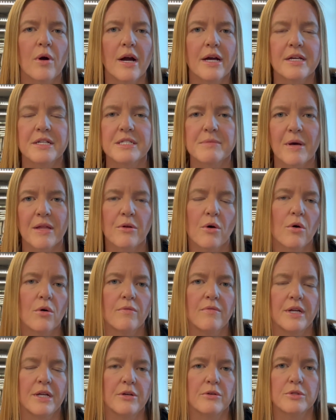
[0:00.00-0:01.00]
I could spend the whole
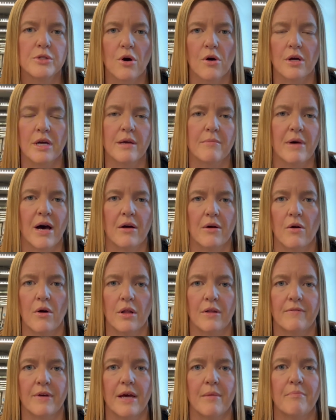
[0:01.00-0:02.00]
video talking about all
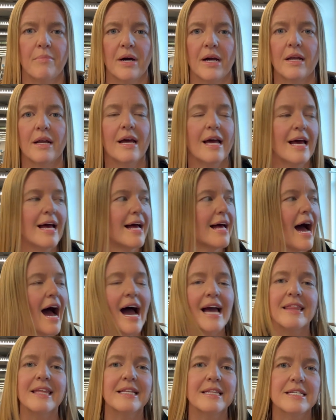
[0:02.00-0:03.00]
of it, but I
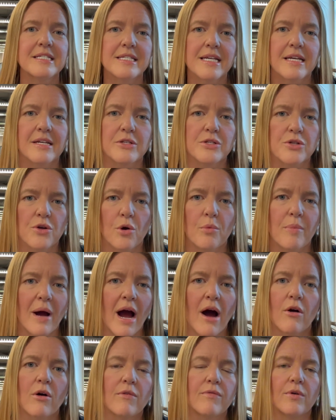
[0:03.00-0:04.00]
think this thing is so
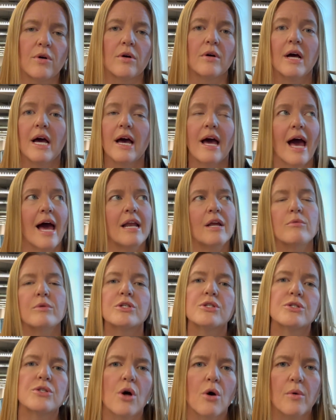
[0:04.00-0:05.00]
powerful and it was
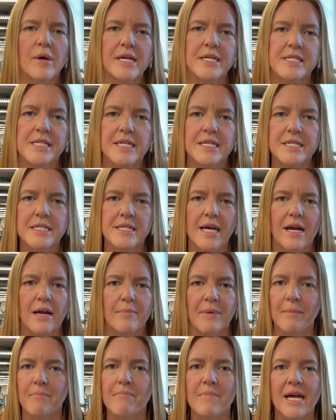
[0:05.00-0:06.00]
so easy to set up
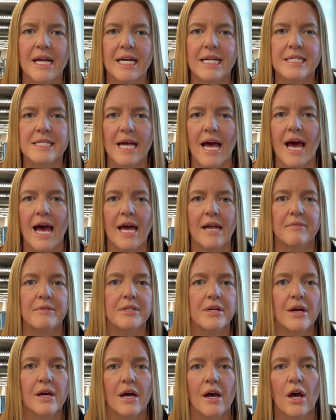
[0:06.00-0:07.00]
in minutes. And,
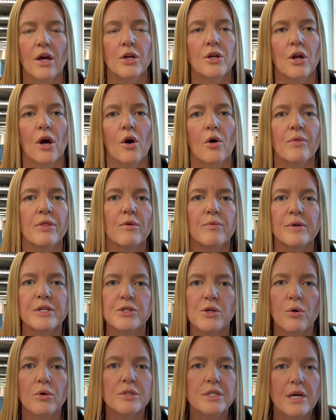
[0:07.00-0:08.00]
the
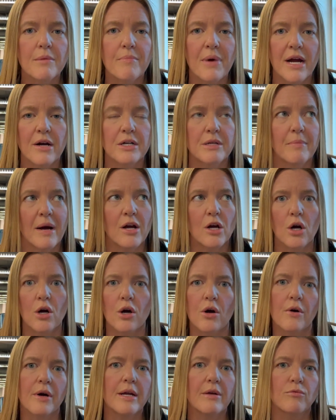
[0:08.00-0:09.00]
results compared to my
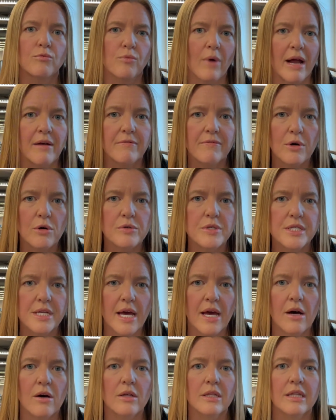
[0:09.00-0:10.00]
current Renpho
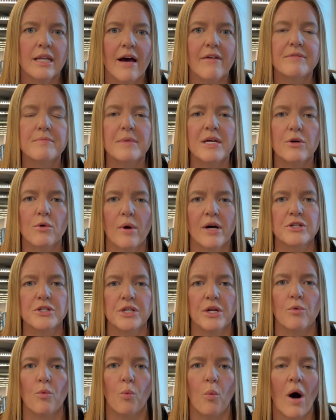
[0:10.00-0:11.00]
scale left me
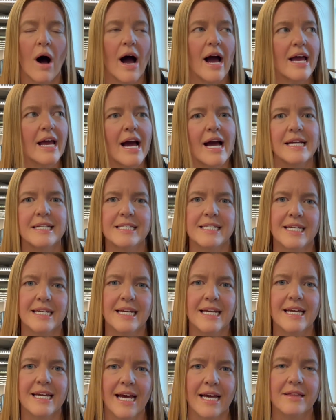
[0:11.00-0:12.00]
questioning why I
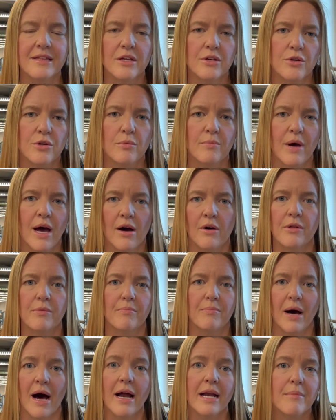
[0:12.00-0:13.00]
didn't get the Hume Health
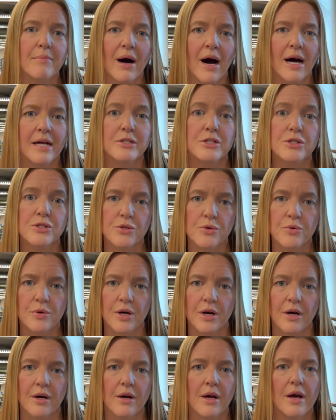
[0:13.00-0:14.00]
Body Pod
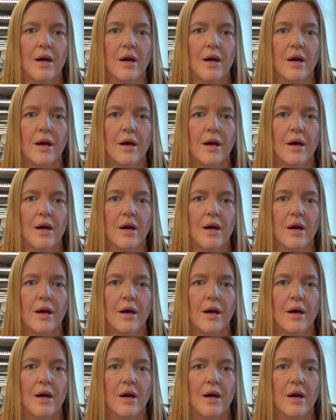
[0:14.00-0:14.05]
sooner.